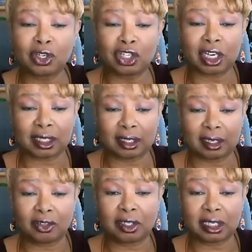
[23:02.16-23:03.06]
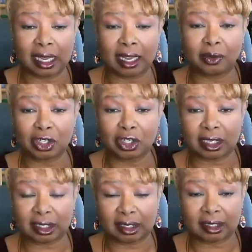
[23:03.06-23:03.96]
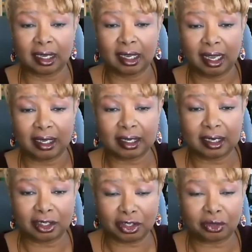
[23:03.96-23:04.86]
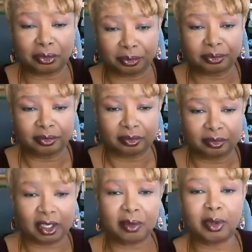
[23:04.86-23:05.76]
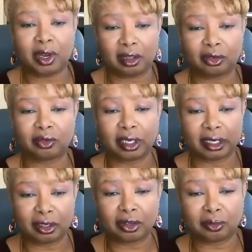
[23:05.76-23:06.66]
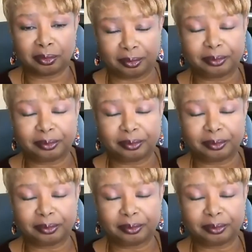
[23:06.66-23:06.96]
justice, you see language justice as an issue in the mental health arena in Europe.